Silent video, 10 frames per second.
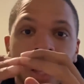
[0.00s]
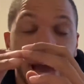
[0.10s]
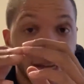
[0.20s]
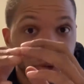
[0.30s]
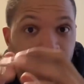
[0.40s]

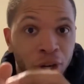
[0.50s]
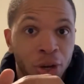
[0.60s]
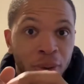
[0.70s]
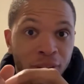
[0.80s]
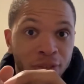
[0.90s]
as I'll show
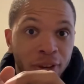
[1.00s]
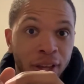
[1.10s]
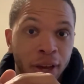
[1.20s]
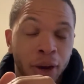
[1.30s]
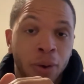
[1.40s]
you in this
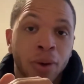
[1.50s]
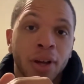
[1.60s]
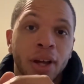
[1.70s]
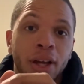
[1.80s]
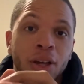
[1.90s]
video,
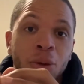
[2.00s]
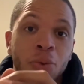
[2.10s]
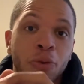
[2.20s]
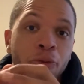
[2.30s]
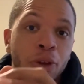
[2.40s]
you
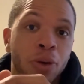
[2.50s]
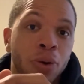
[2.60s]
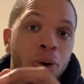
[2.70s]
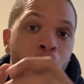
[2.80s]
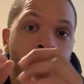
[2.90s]
will
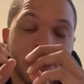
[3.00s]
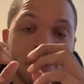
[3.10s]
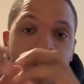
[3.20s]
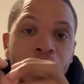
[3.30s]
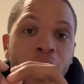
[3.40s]
feel all
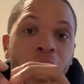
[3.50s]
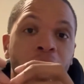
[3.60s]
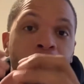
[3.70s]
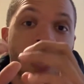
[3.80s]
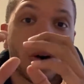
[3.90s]
of the
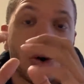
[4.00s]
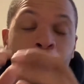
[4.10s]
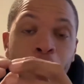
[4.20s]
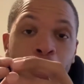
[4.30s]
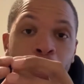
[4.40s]
strain,
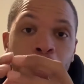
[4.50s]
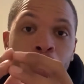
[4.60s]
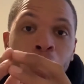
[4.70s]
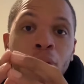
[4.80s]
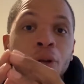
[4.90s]
all of the
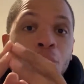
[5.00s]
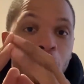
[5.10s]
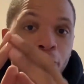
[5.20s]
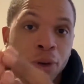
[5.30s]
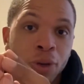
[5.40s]
pull, you
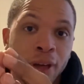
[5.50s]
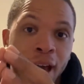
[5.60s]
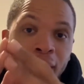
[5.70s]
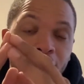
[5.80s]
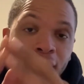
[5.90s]
will feel
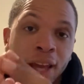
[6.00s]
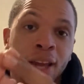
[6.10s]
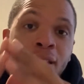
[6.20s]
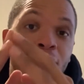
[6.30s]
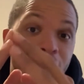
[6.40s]
that
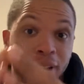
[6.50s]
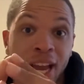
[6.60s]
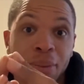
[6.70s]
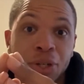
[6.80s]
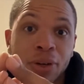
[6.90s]
in your
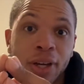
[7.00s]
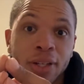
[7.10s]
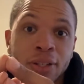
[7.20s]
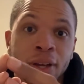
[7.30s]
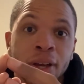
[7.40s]

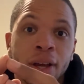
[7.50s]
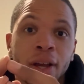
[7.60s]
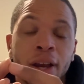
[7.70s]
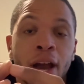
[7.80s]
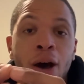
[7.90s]
hamstrings.
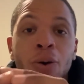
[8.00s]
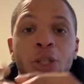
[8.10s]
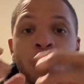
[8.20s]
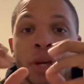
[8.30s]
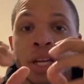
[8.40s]
Now,
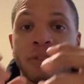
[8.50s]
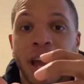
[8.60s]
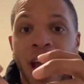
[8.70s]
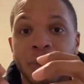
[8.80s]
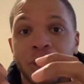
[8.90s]
speaking of
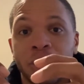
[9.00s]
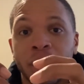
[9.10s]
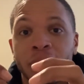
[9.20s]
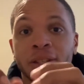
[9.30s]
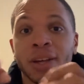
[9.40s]
the
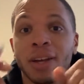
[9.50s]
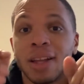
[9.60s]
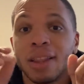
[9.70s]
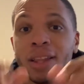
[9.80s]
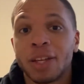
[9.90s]
hamstrings,
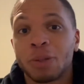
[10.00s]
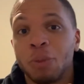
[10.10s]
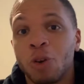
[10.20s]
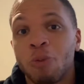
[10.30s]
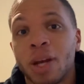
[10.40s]
this
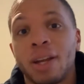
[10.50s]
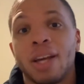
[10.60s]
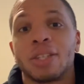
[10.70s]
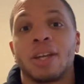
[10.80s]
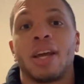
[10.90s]
movement
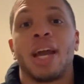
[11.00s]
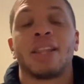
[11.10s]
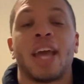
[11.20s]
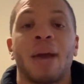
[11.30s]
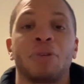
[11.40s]
is gonna
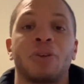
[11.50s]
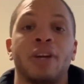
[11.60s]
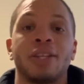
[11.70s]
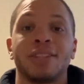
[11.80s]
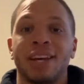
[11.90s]
hit the
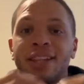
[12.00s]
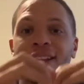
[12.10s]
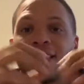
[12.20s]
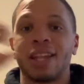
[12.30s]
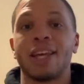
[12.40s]
hamstrings in
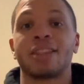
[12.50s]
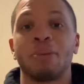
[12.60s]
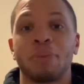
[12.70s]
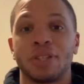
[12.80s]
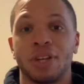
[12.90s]
the
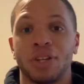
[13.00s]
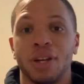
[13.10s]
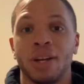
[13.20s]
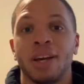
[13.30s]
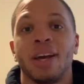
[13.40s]
lengthened position,